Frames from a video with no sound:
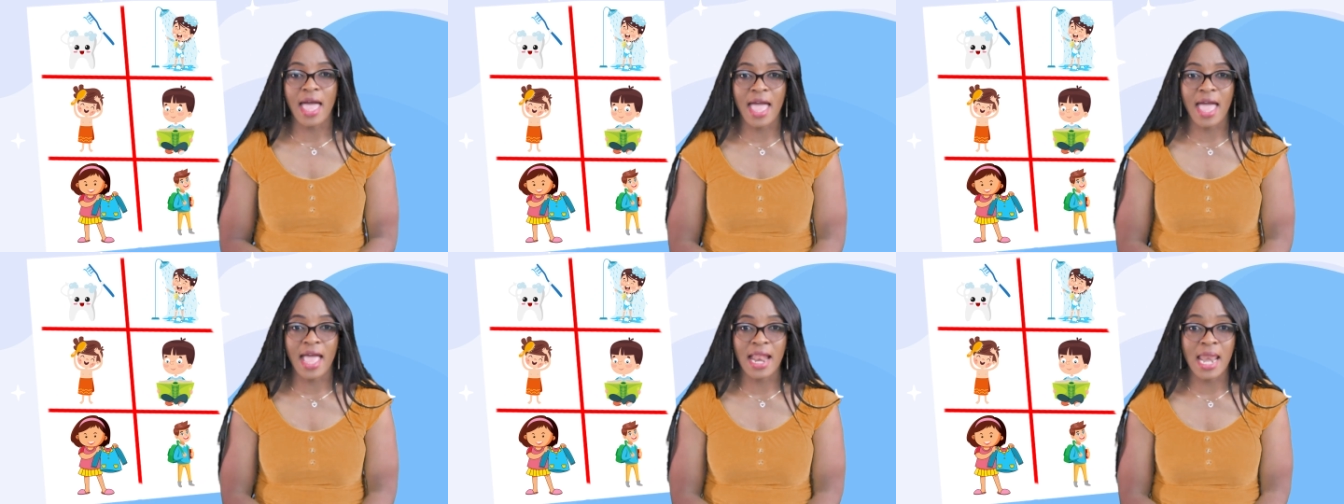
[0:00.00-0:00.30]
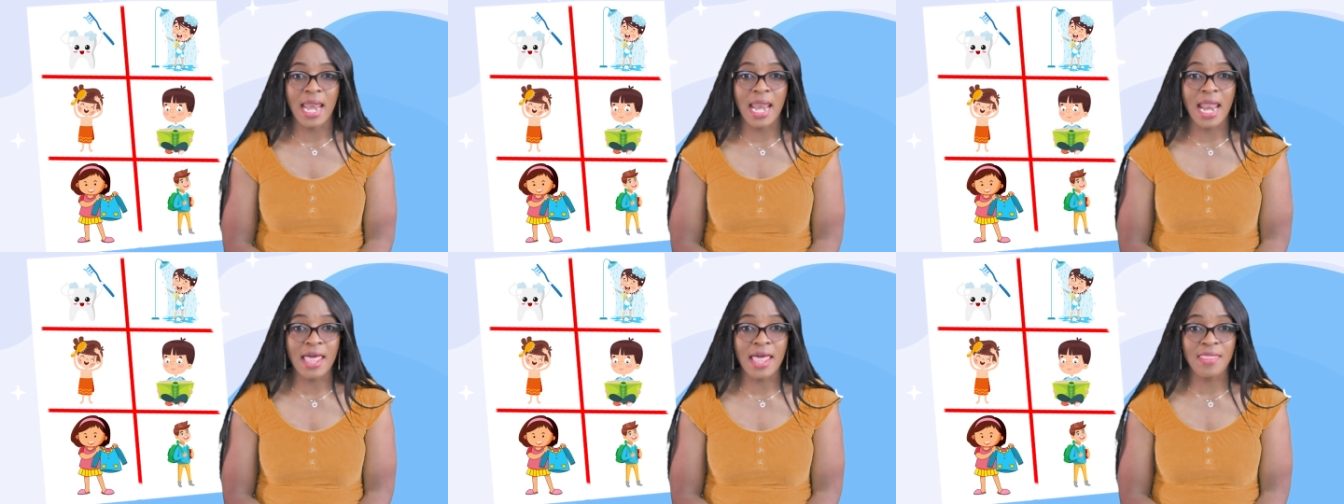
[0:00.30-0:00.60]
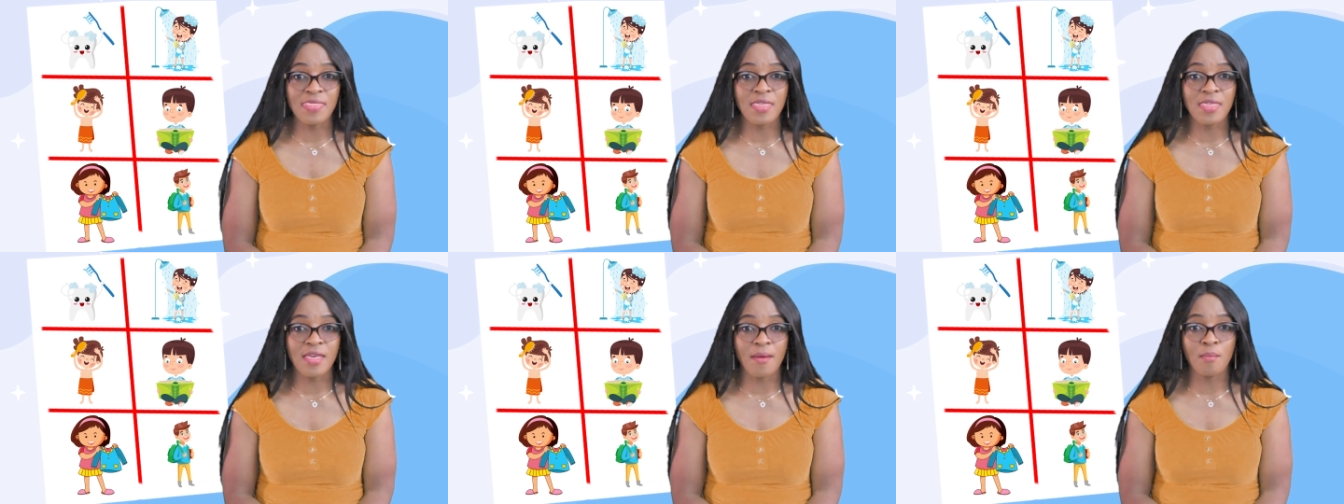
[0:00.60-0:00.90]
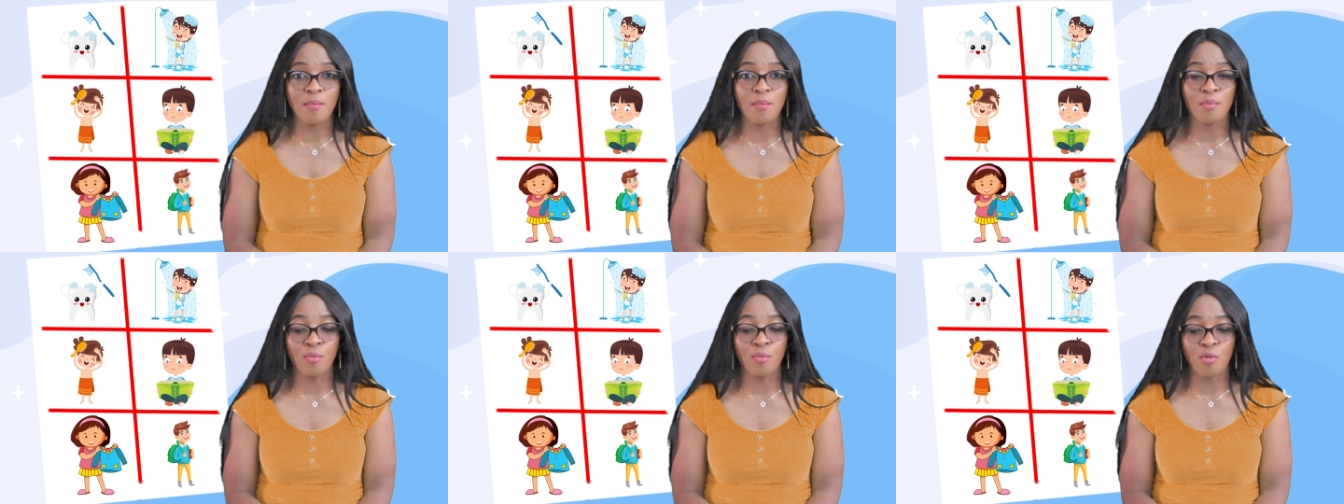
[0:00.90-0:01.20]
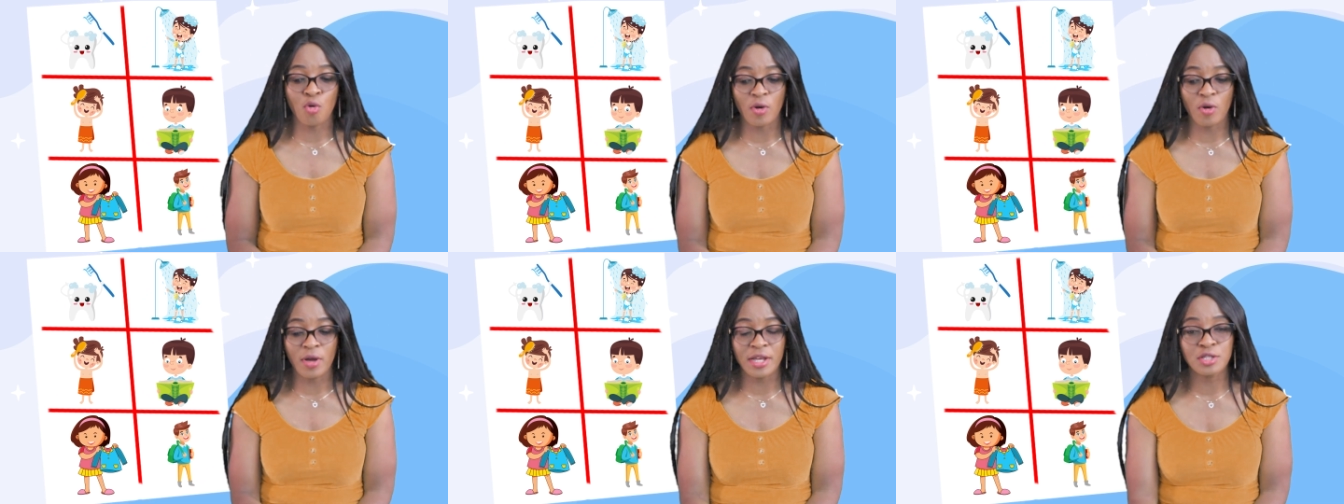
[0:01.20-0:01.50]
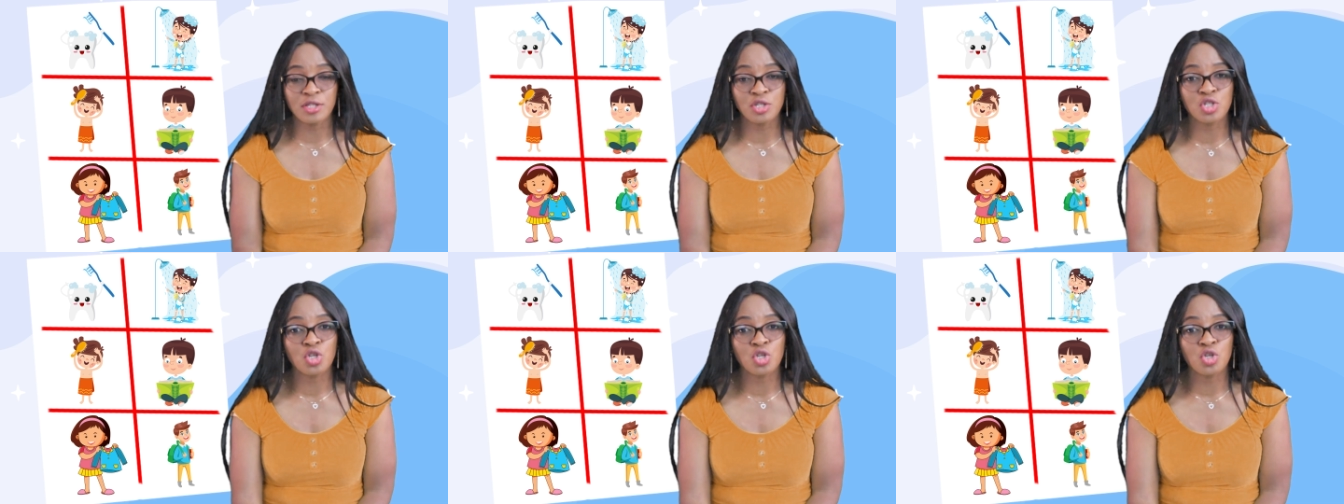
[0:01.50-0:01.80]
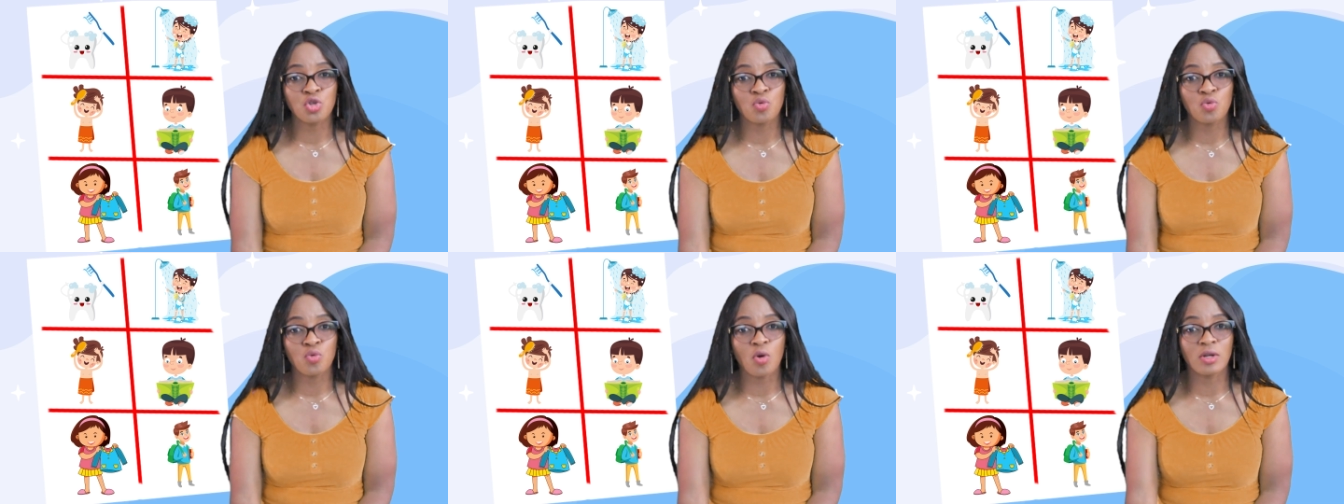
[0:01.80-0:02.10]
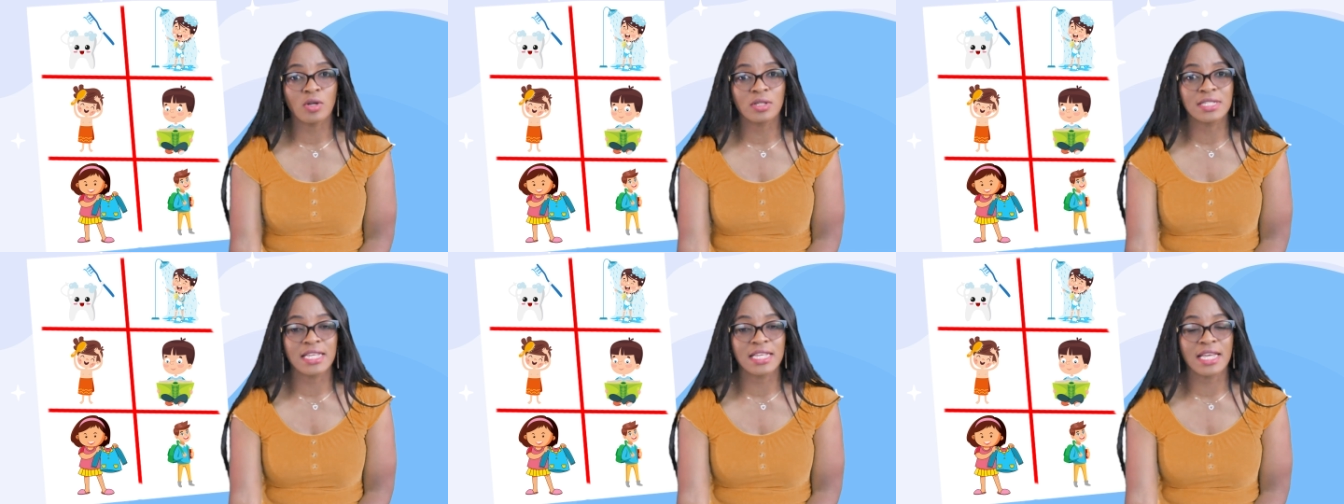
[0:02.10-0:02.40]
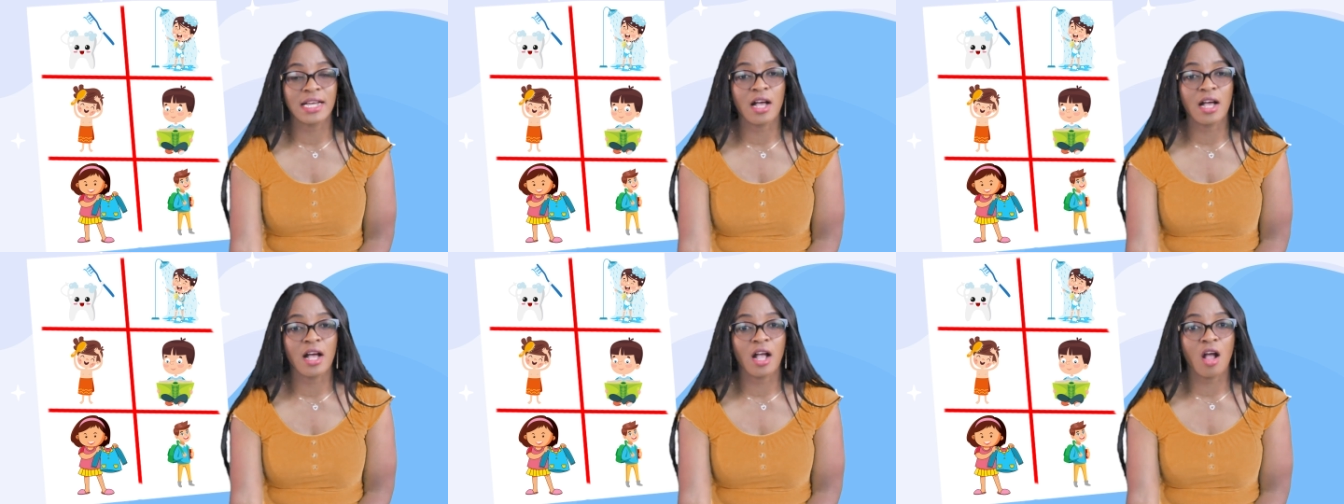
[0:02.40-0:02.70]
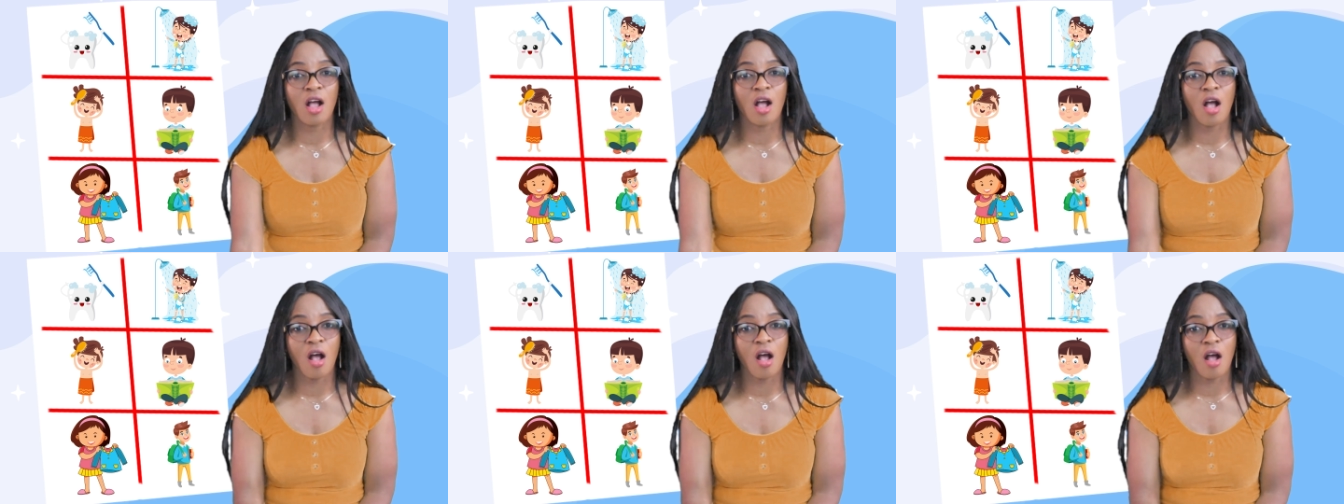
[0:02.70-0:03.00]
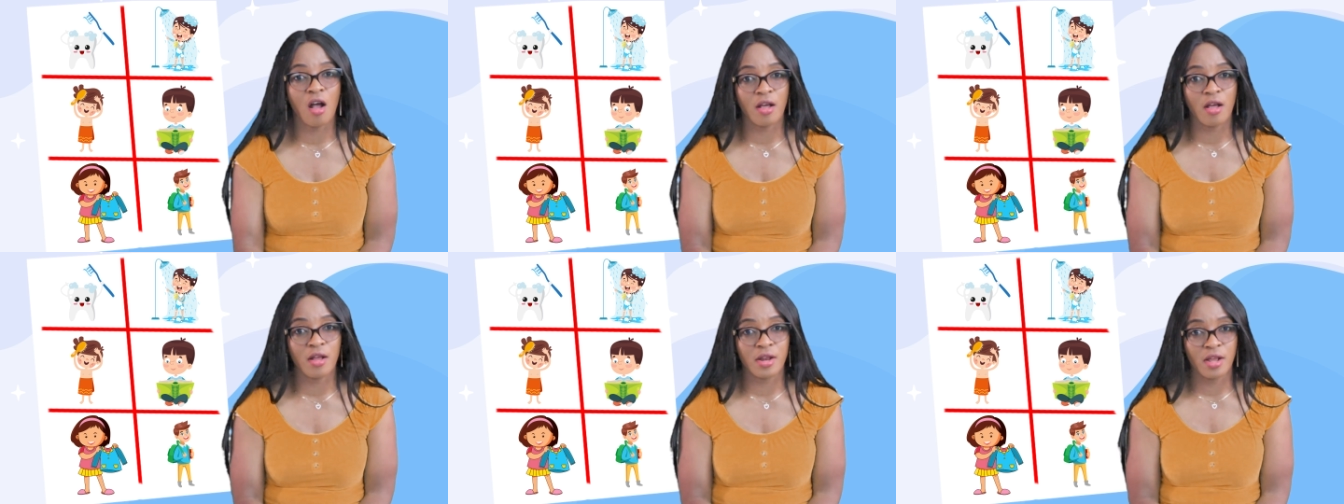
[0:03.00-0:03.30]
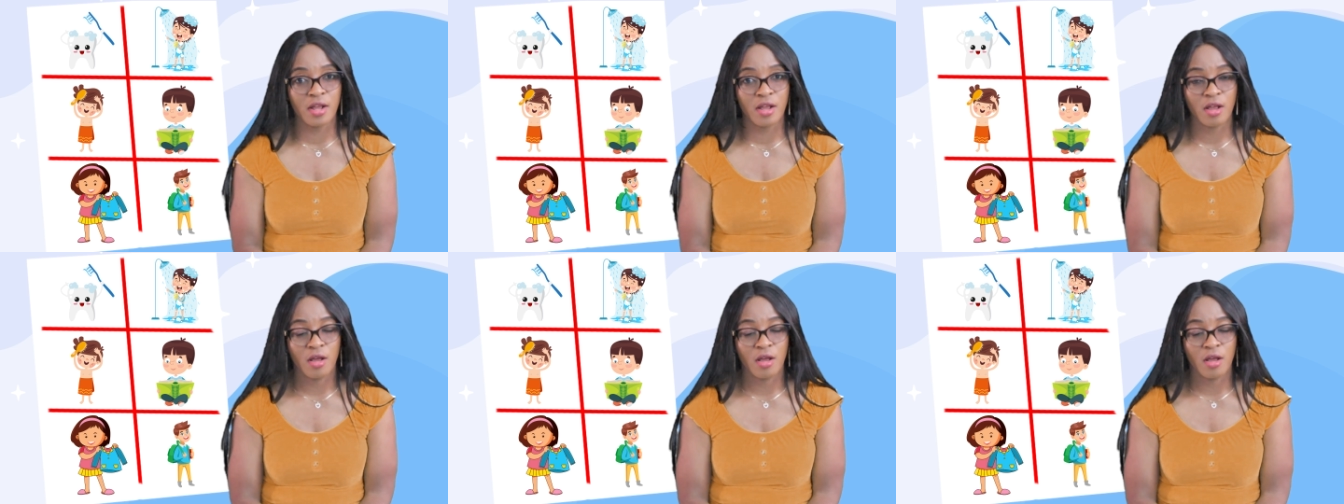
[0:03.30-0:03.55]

and let them point to you or take a card.